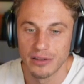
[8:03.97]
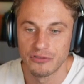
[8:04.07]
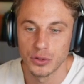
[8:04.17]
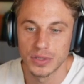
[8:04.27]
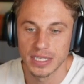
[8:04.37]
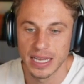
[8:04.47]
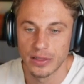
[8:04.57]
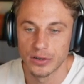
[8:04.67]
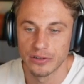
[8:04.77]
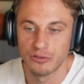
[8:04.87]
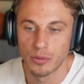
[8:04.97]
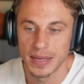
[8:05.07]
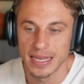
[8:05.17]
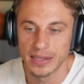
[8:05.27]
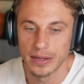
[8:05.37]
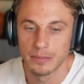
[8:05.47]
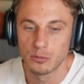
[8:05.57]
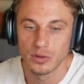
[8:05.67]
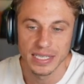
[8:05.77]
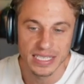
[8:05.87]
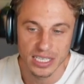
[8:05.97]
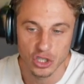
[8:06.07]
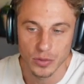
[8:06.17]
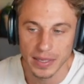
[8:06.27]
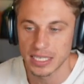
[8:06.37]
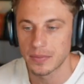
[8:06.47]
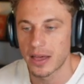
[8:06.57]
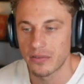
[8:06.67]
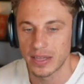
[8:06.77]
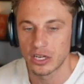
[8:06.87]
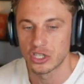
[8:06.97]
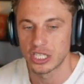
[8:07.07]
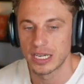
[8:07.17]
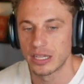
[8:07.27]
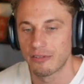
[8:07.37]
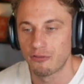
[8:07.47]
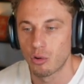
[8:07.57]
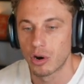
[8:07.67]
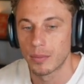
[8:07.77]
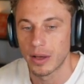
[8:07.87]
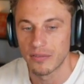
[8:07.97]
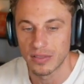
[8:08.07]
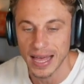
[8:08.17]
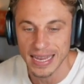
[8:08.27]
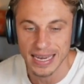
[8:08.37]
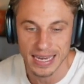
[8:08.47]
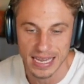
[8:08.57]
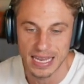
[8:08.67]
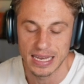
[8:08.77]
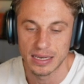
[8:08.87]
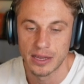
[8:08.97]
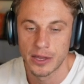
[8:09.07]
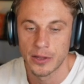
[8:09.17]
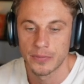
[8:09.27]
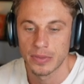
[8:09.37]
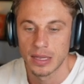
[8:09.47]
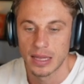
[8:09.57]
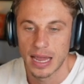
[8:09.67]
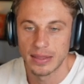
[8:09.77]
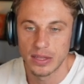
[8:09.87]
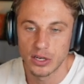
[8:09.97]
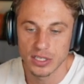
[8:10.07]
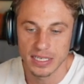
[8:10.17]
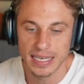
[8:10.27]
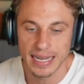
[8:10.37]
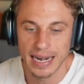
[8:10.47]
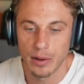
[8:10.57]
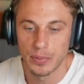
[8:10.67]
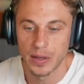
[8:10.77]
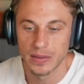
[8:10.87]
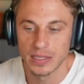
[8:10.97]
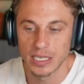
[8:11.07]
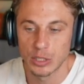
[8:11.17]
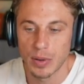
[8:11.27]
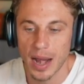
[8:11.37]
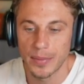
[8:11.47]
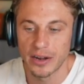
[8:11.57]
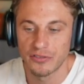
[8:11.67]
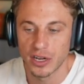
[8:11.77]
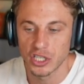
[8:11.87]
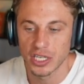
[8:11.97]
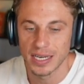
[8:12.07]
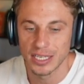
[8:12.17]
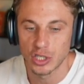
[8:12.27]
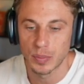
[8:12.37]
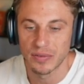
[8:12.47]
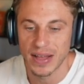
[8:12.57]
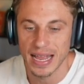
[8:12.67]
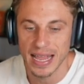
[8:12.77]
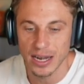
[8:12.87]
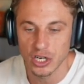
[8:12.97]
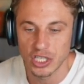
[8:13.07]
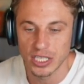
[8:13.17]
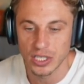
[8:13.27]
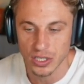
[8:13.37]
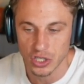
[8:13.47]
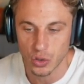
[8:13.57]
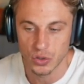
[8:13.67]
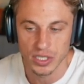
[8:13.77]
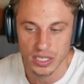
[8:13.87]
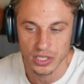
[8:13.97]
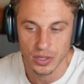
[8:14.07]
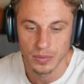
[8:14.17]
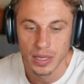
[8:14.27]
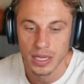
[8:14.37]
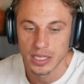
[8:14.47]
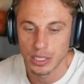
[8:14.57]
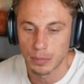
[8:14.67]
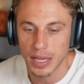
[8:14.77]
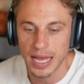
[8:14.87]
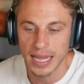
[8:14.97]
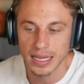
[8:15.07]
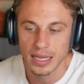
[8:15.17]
fuse together to form helium, releasing a tremendous amount of energy in the form of light and heat. And then here's the second output. The sun's primary function is to provide energy to the solar system, supplying